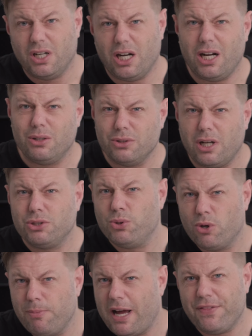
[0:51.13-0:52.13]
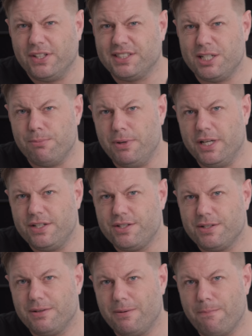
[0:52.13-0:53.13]
I'll talk about this in a
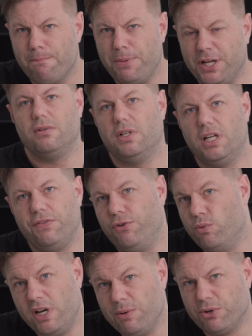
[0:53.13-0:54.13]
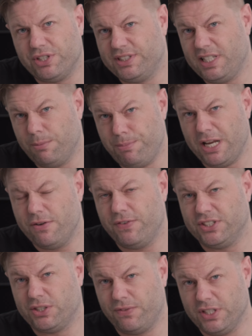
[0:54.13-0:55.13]
bit, but if you really want to see the
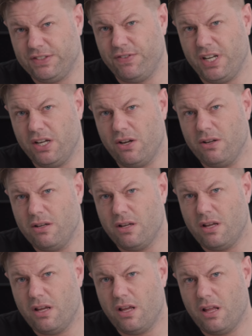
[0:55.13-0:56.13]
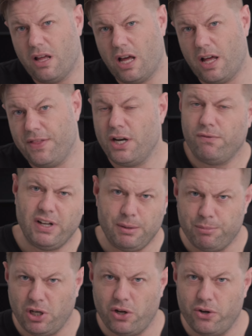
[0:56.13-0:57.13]
benefits of this video, then I've
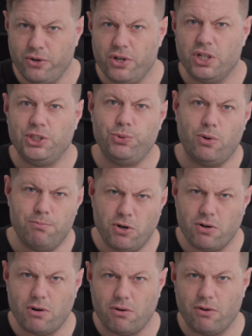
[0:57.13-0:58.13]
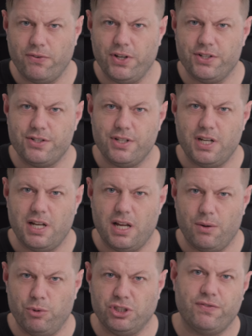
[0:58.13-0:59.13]
linked below to a mirror of it,
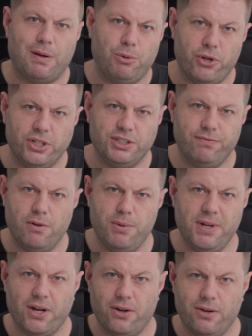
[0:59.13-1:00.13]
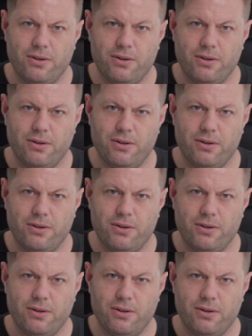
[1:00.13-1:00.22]
which I've uploaded to Vimeo,